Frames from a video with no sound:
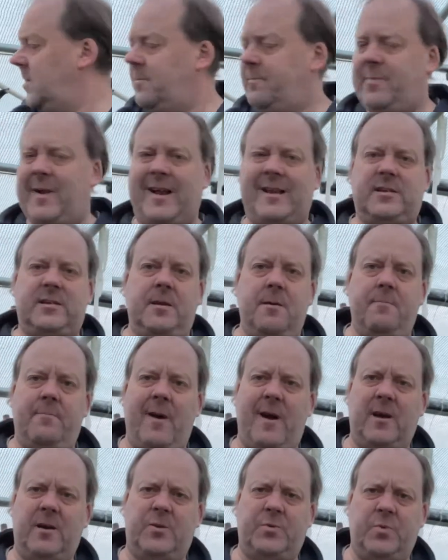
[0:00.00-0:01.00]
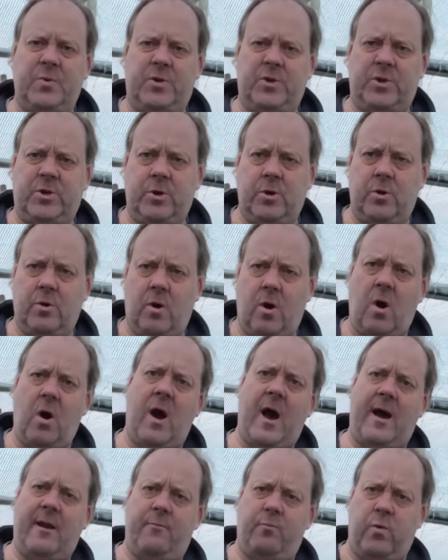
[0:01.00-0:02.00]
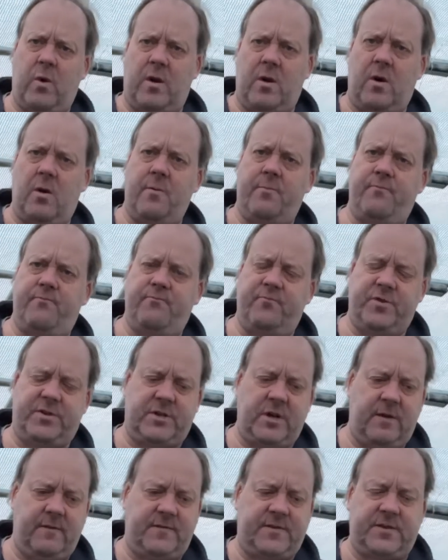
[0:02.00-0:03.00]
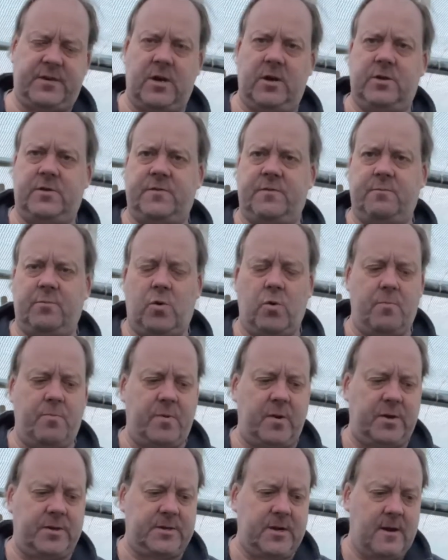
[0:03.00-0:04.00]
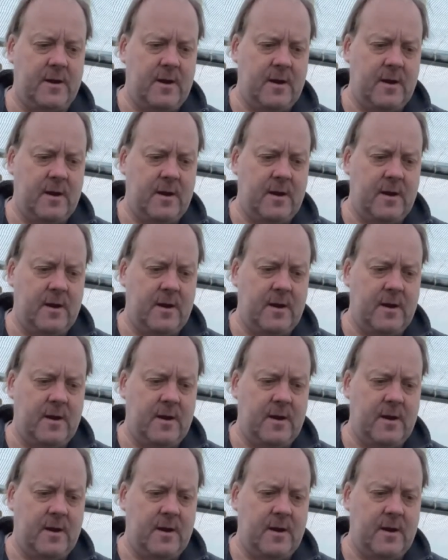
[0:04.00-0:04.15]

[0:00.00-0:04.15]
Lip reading: plastic bags which I had when I received seeds from companies,